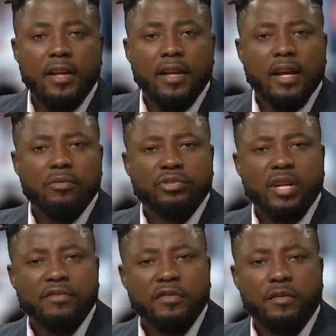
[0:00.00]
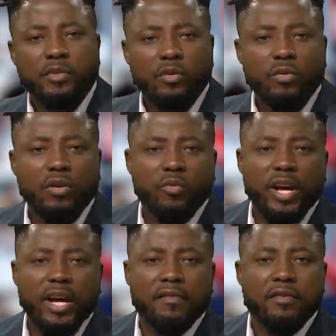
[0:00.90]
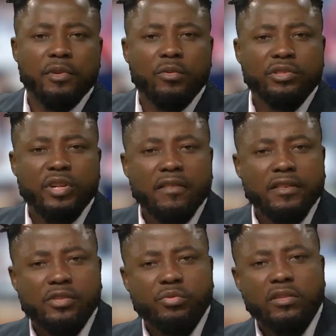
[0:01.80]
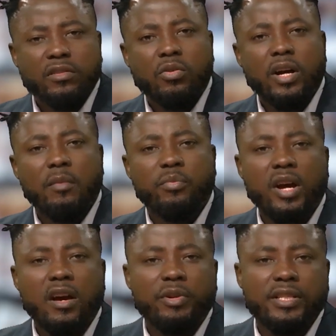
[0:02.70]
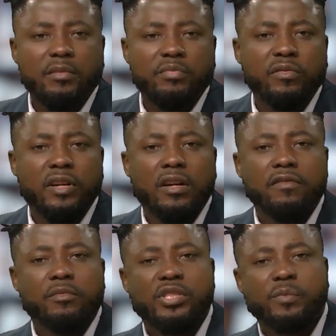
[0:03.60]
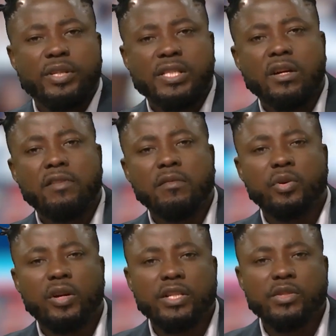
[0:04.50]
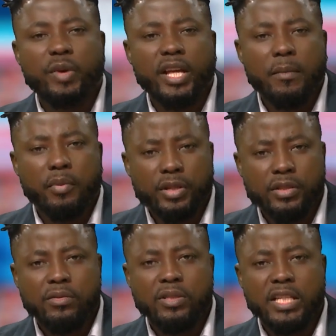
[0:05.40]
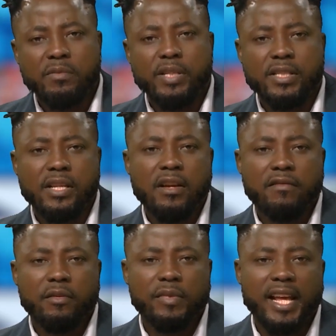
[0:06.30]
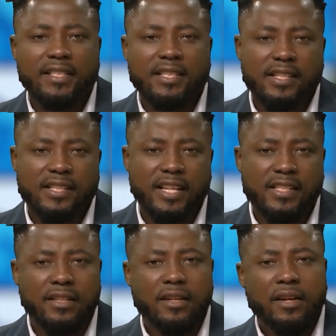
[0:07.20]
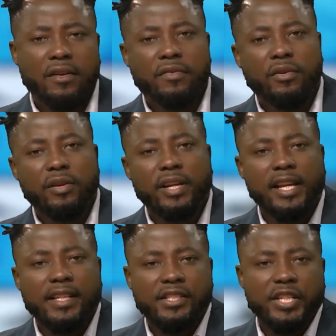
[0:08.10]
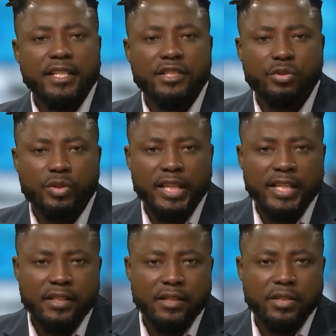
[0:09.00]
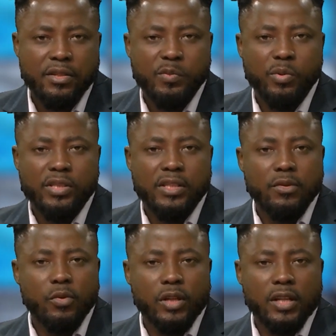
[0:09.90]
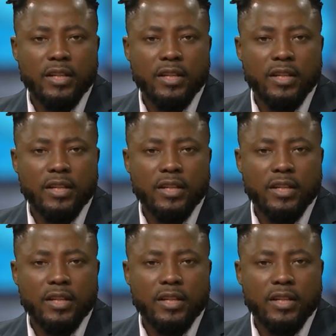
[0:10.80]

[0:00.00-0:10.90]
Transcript: and will drive to Formula One, where Formula One drivers will require prior written approval from the sport's governing body to make political statements from next season, following a change to the International Sporting Code.